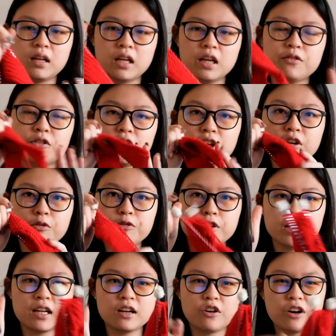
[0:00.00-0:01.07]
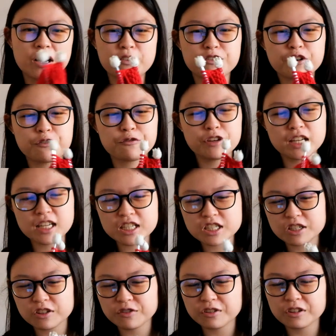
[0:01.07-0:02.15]
if you're
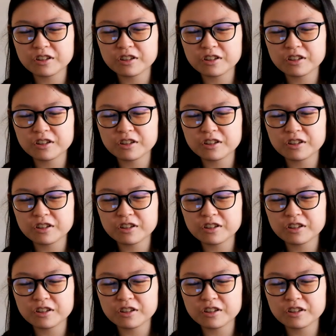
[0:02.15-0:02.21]
finished